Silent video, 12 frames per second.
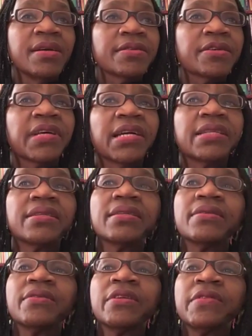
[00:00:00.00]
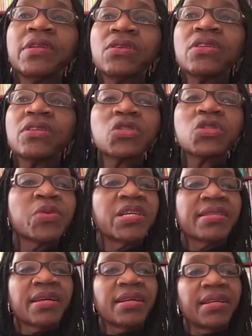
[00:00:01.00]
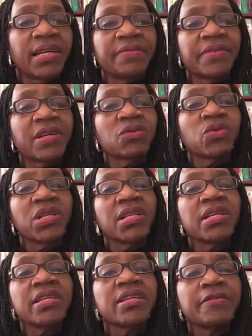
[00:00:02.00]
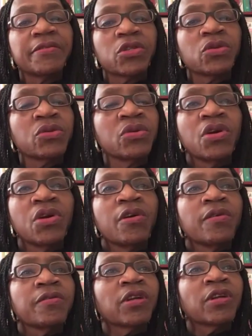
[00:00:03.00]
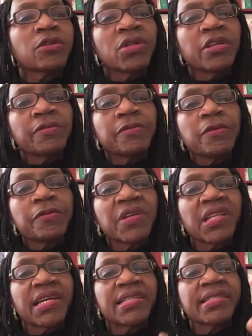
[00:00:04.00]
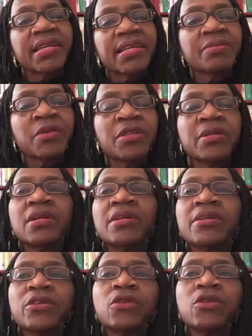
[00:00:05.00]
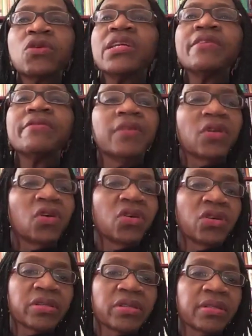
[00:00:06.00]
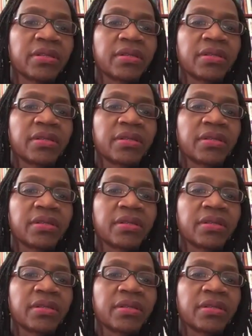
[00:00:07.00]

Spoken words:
so that if the Lord spares our life and we live to not only fulfill our days, but, you know, live long,